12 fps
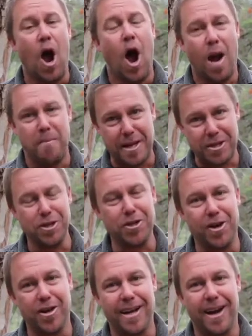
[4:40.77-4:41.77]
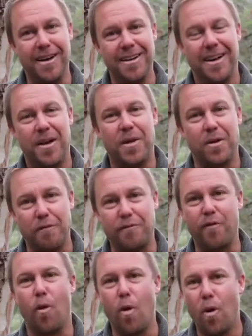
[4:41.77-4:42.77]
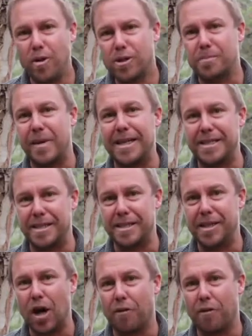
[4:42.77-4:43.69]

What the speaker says: I mentioned earlier there are 4 species